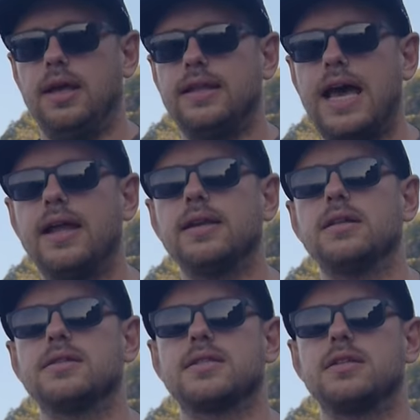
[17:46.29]
It
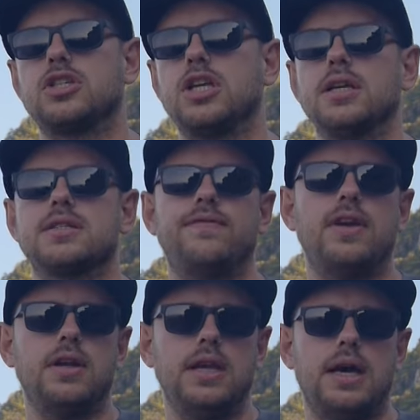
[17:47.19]
handles jigs
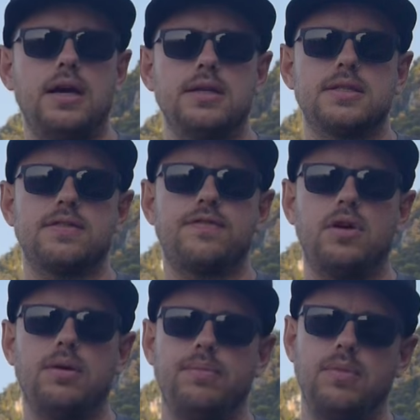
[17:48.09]
very nice
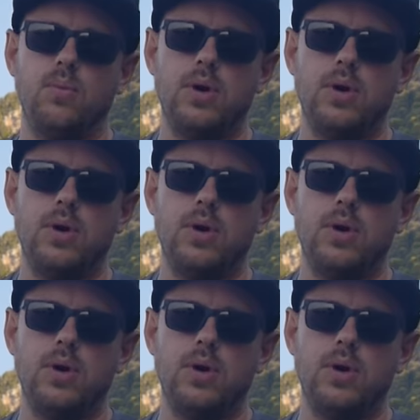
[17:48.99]
from